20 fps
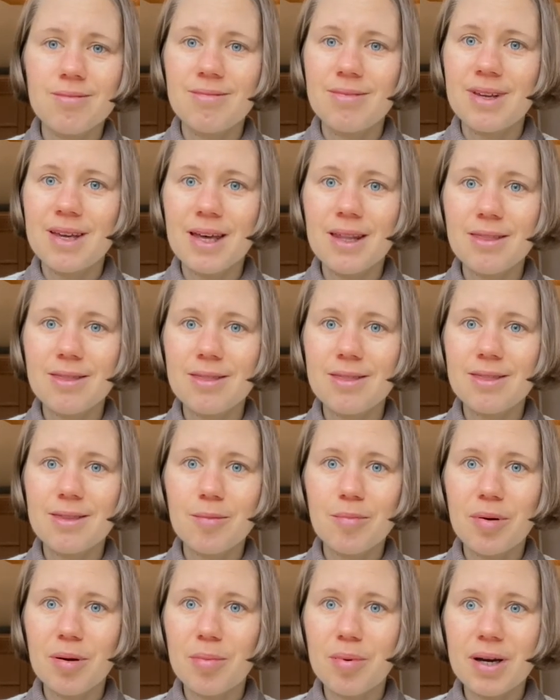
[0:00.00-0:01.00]
get the
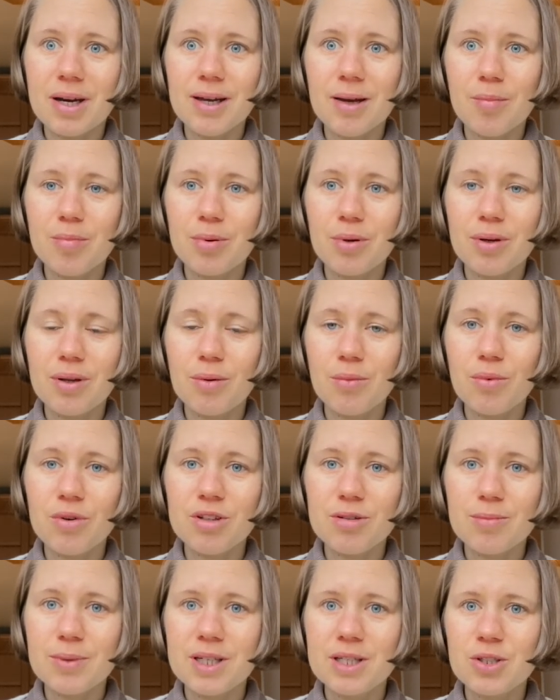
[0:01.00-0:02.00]
papaya pudding
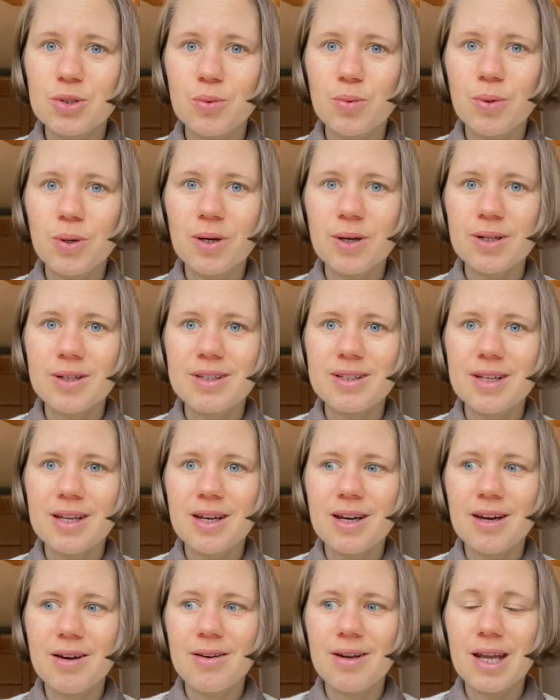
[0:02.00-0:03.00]
with me to work, then
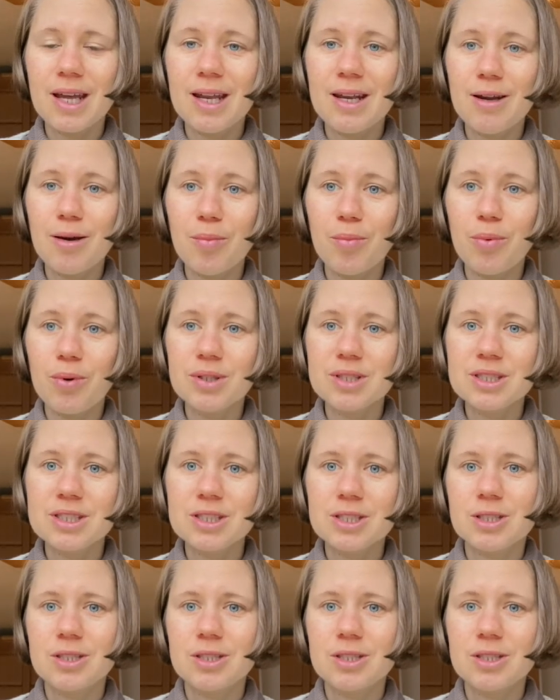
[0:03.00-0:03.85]
I'd end up with